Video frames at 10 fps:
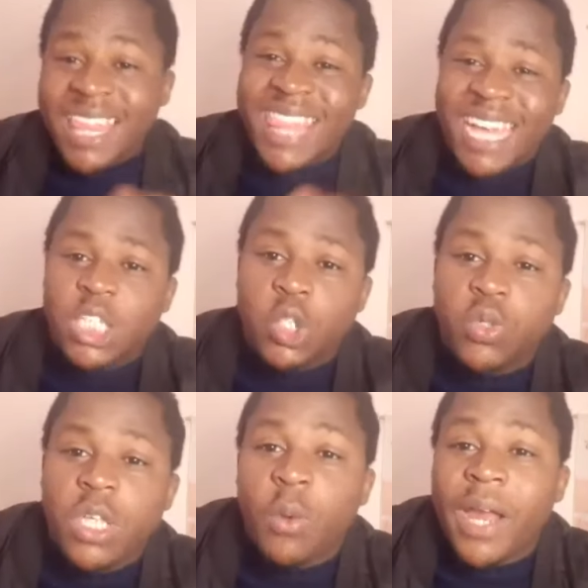That's
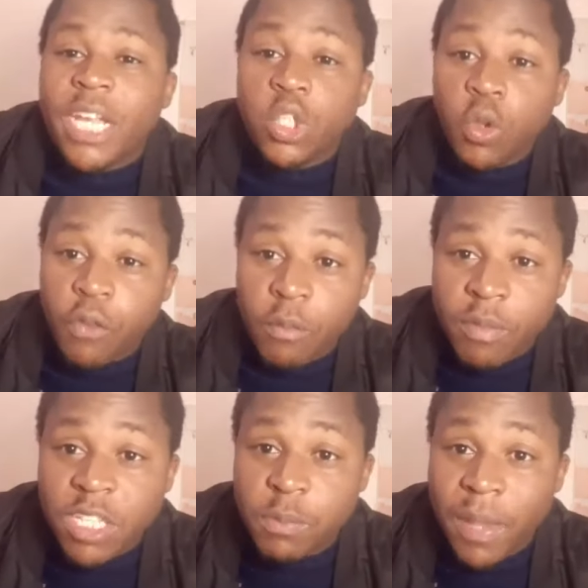today what I saw from
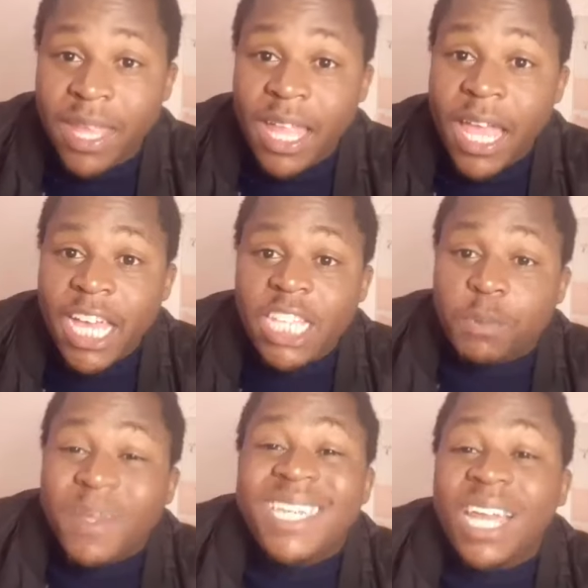the Spain,
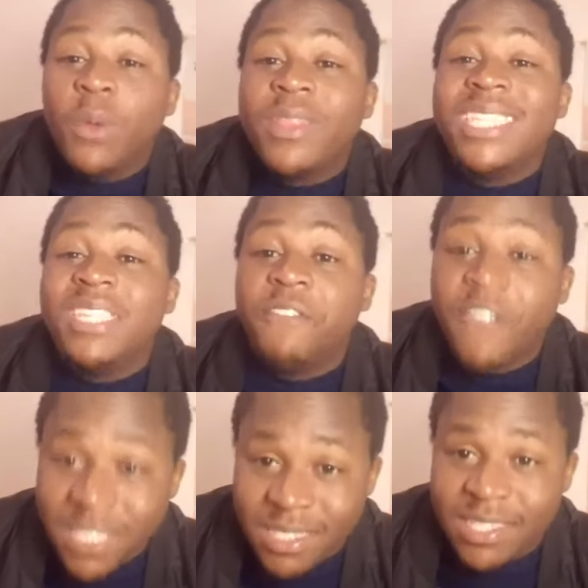especially on the
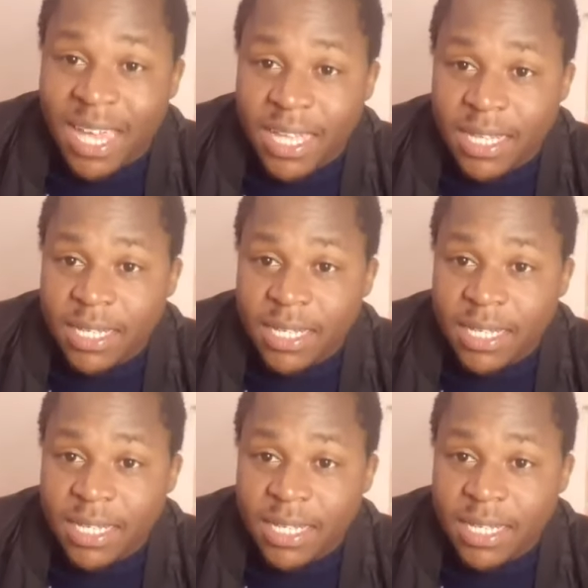defense side.